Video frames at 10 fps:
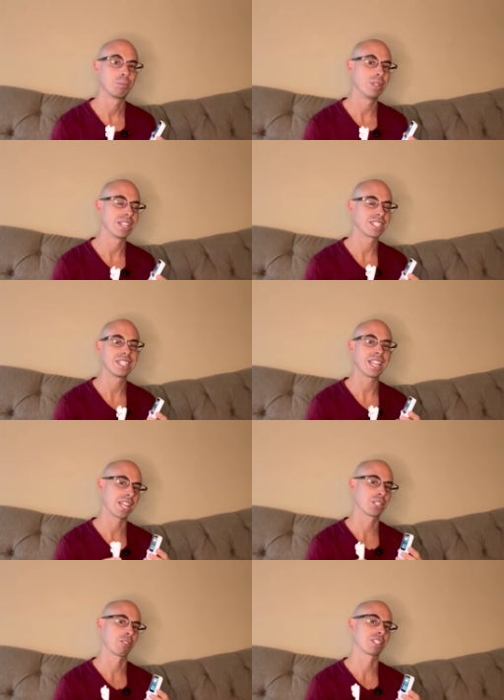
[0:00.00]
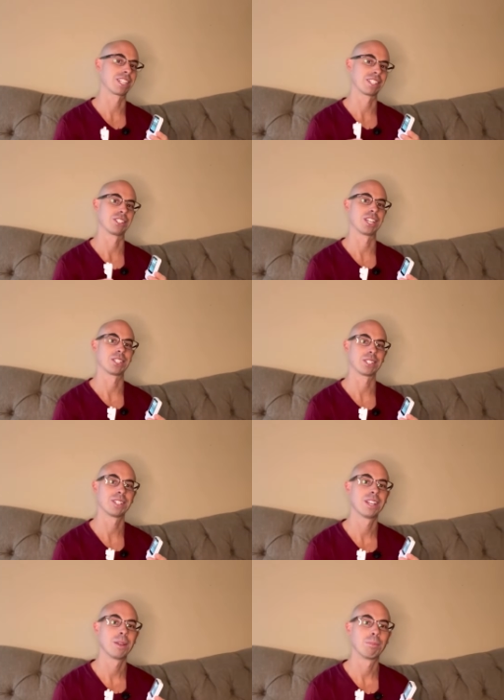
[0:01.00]
It's an interesting
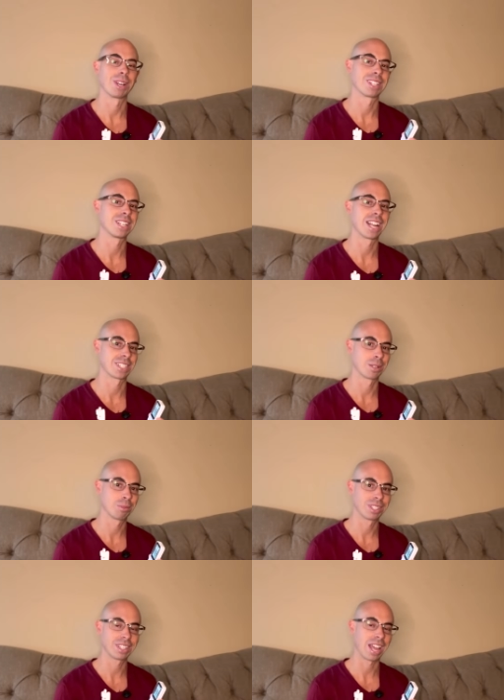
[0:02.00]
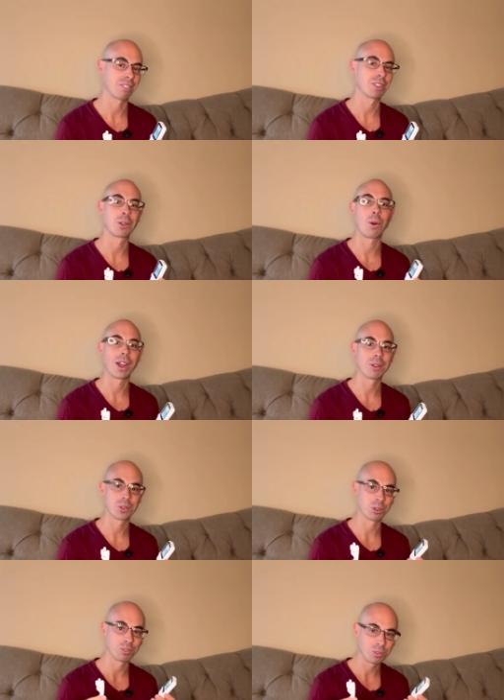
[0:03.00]
sensation, but it's not something that
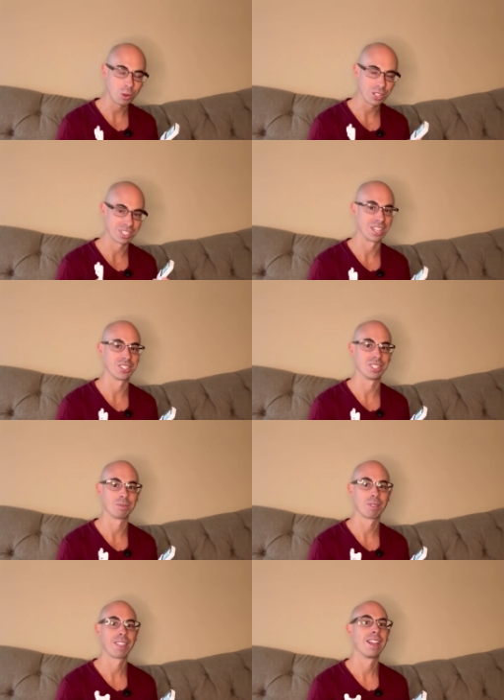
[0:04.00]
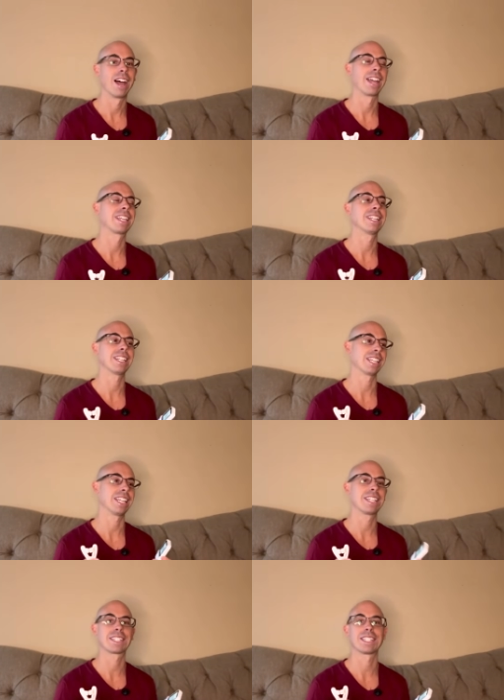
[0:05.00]
requires your full attention. I can
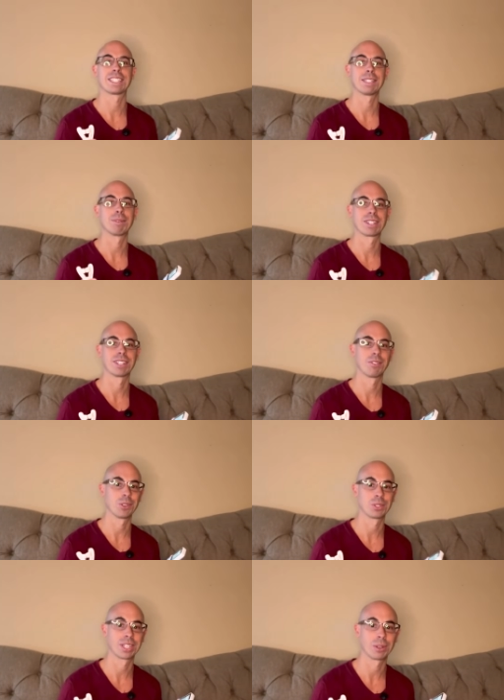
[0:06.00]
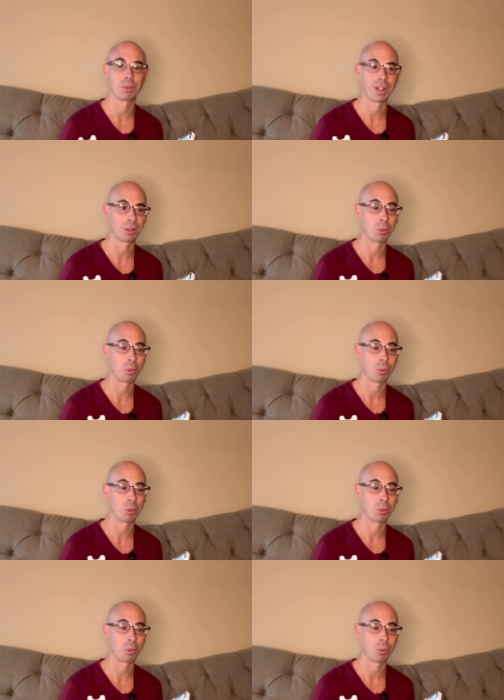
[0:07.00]
easily see myself using it while